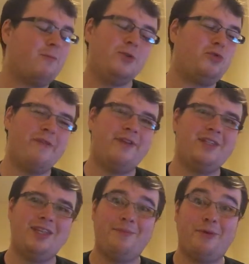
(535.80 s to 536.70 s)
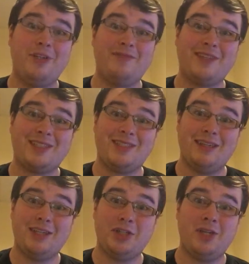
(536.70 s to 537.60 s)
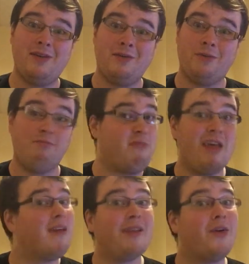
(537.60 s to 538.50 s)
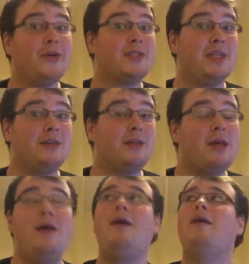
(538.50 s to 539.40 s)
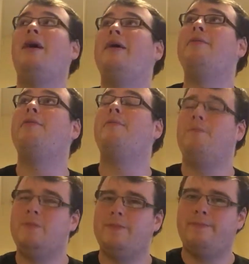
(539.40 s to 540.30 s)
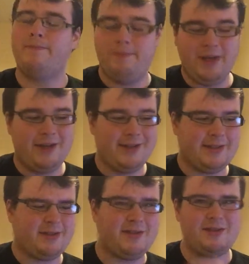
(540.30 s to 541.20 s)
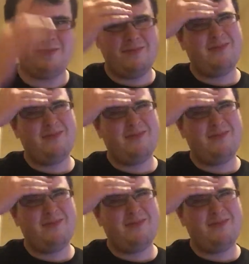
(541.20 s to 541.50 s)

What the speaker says: driven to the point of extinction, or they think they're extinct, because